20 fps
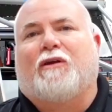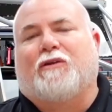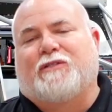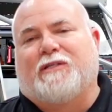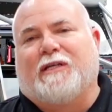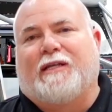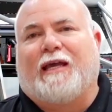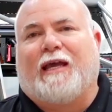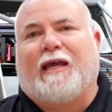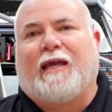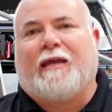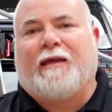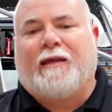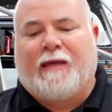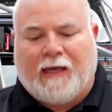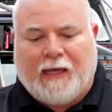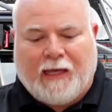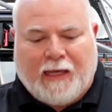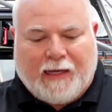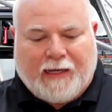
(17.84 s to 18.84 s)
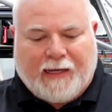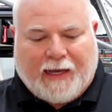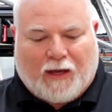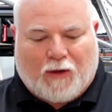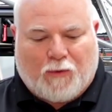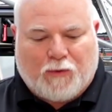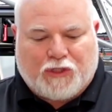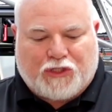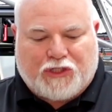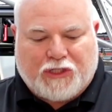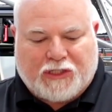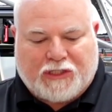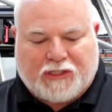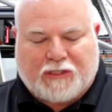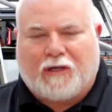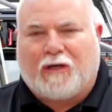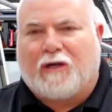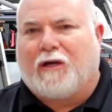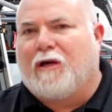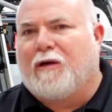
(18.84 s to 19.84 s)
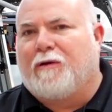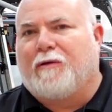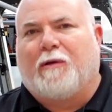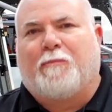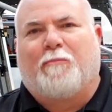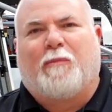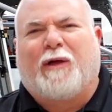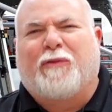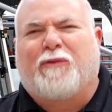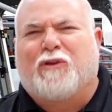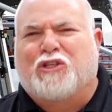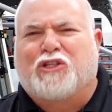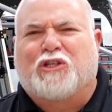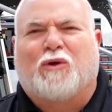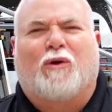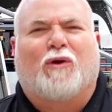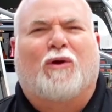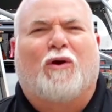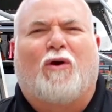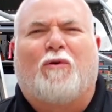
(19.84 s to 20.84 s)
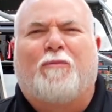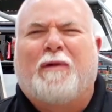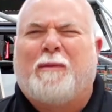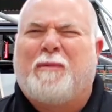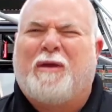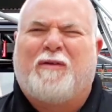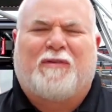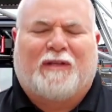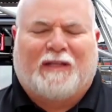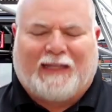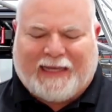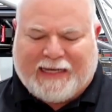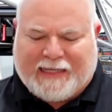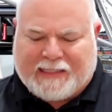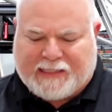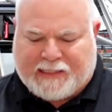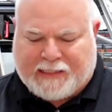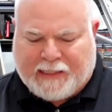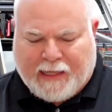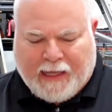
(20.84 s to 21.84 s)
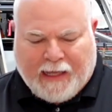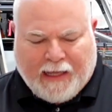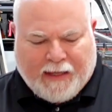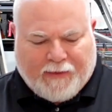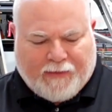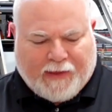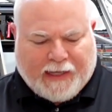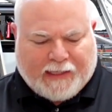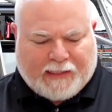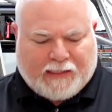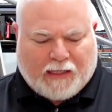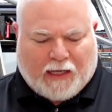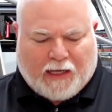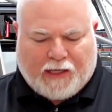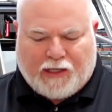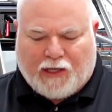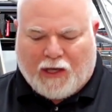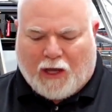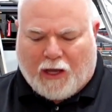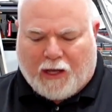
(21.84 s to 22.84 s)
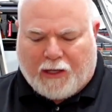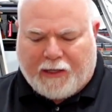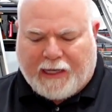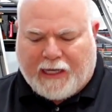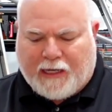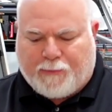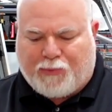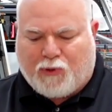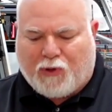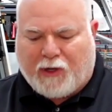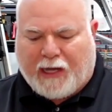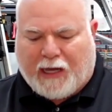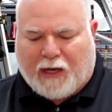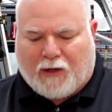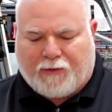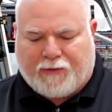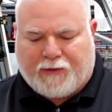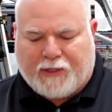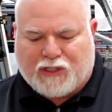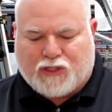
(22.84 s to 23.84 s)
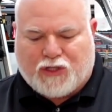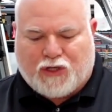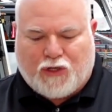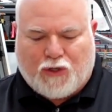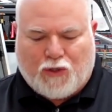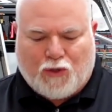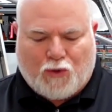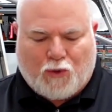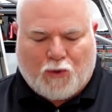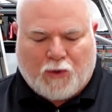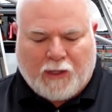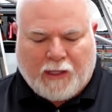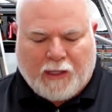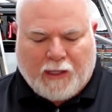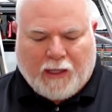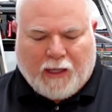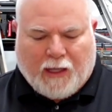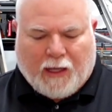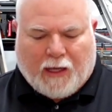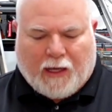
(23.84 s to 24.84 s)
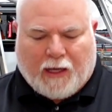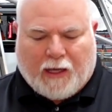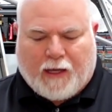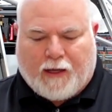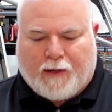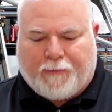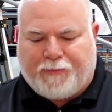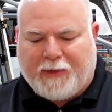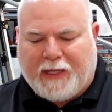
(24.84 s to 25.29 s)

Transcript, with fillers: here today. Now, it was just a, a month or so ago, maybe even less, that uh, Jan had put out this new uh,